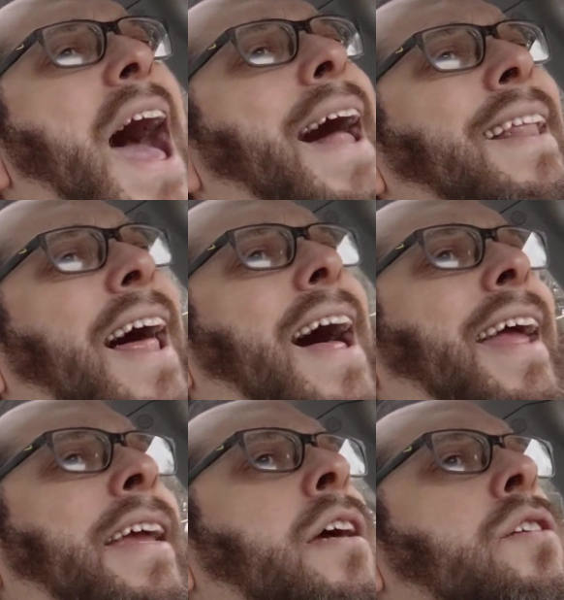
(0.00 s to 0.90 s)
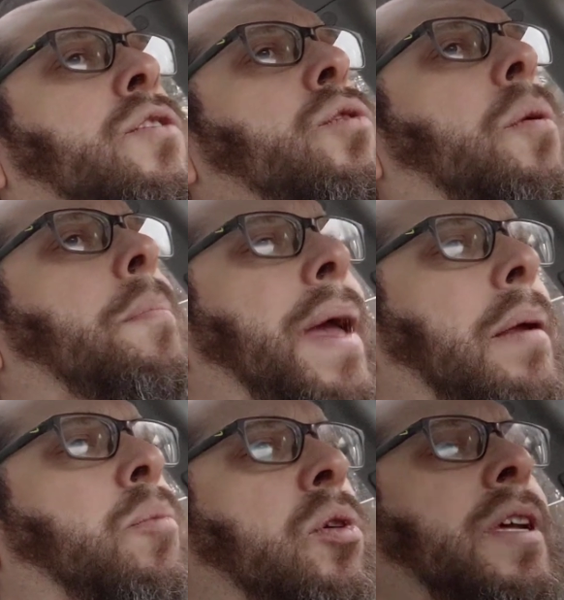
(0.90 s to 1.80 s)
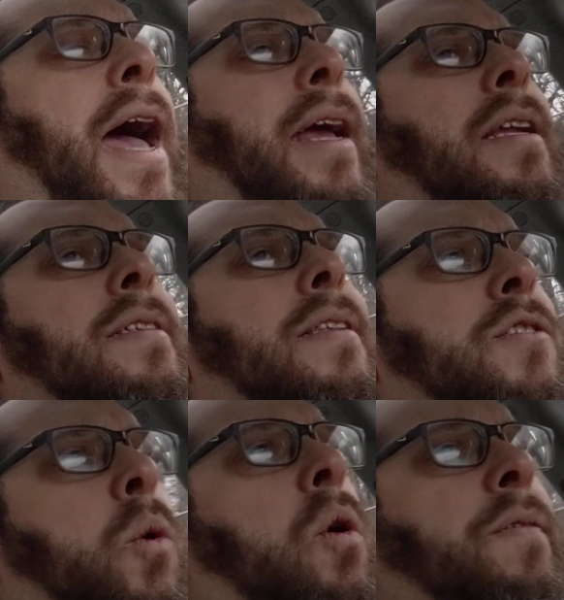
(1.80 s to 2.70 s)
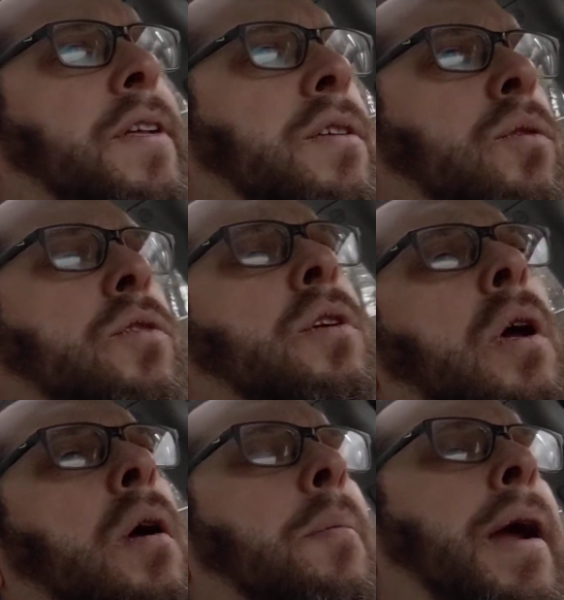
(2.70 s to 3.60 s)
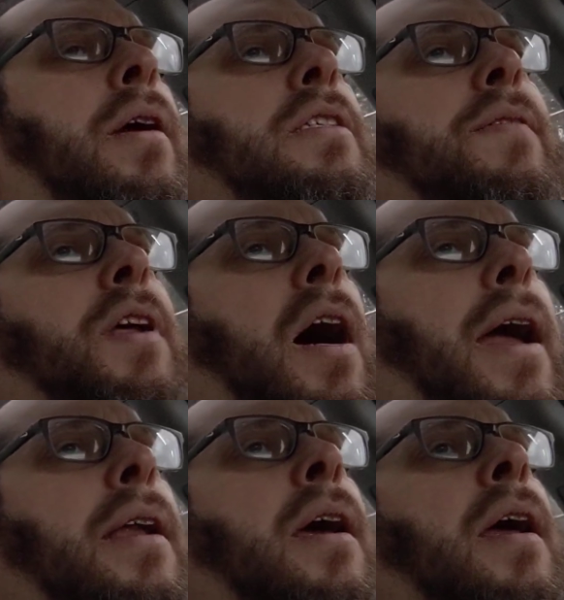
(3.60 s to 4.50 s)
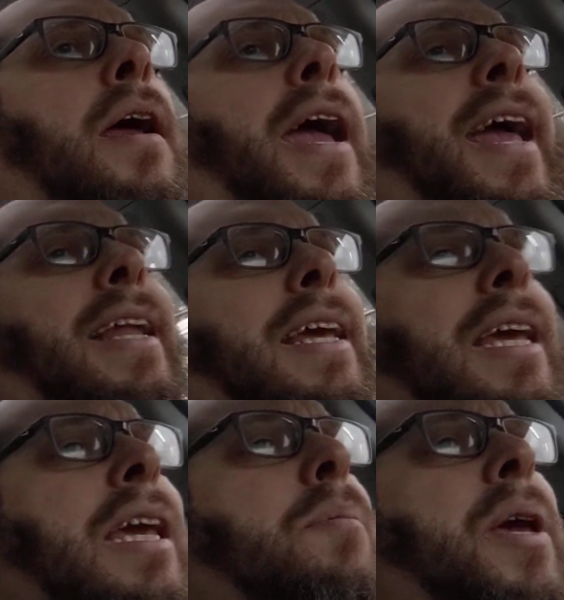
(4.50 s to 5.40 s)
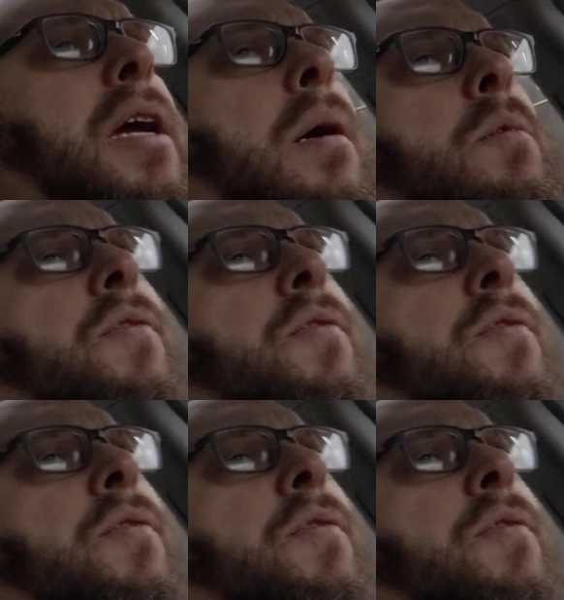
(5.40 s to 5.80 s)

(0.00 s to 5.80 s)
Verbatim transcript: ally to the main protagonist, this orphan whose parents have died. And he becomes